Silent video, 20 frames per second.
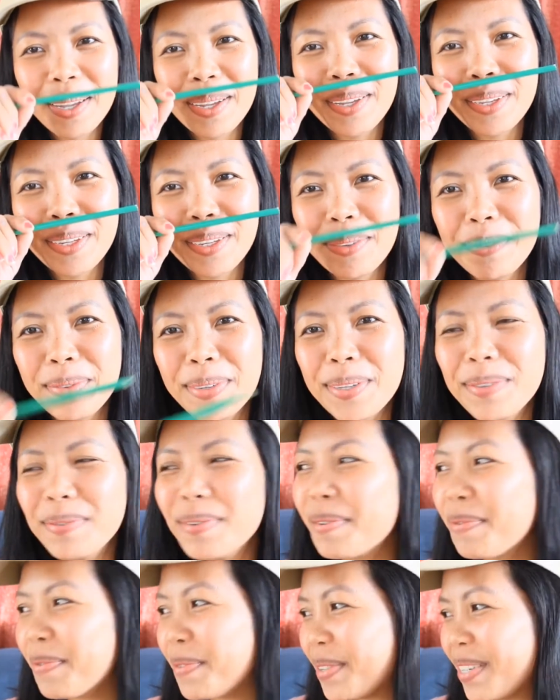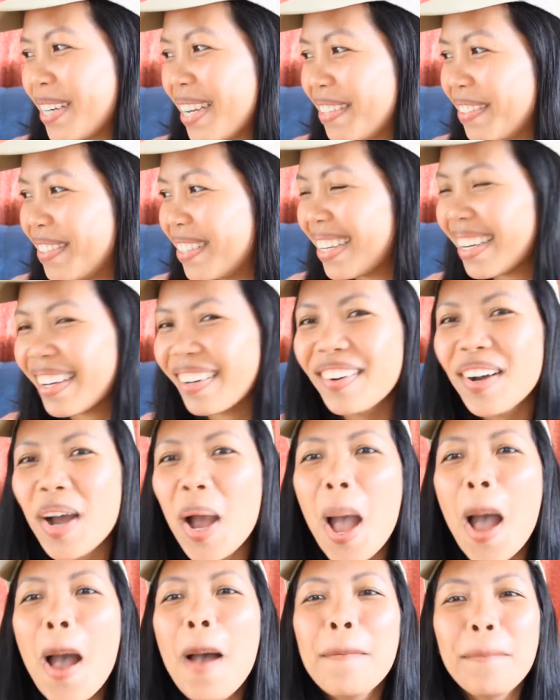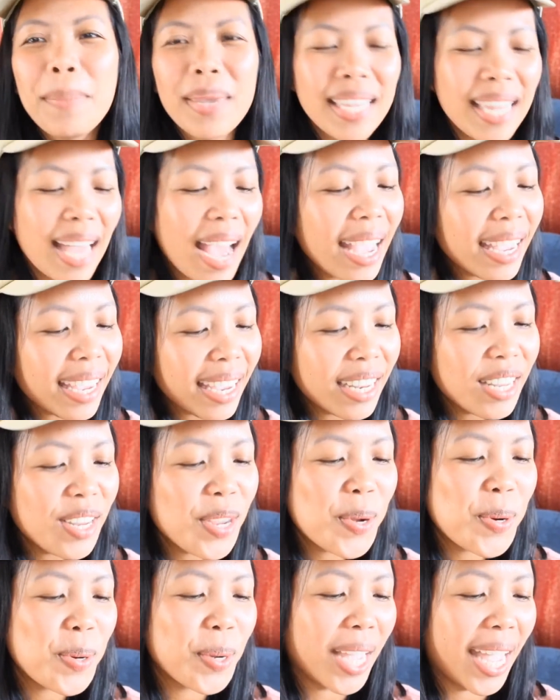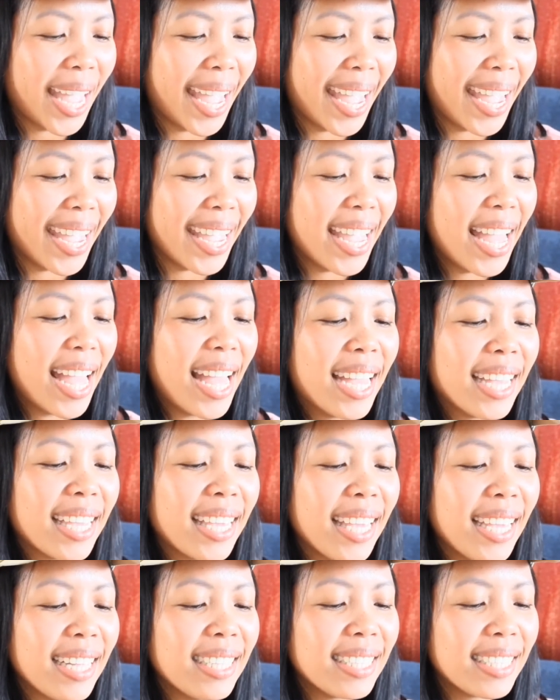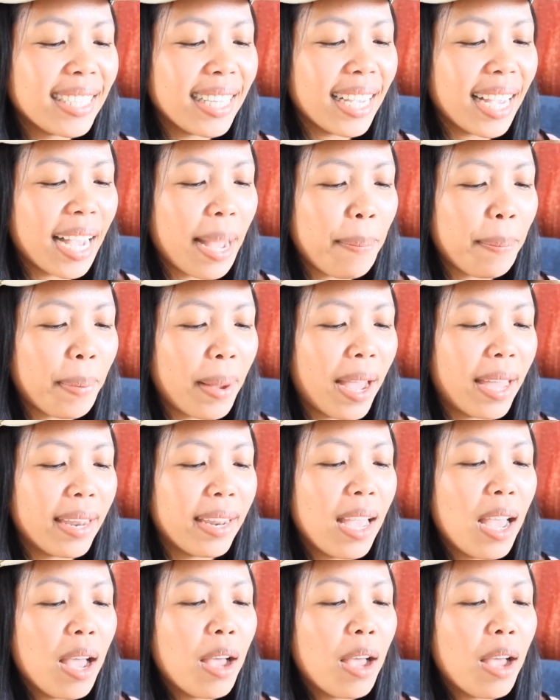ba yung mag-pronounce ako? Pinay in UK, Kid Zingapan,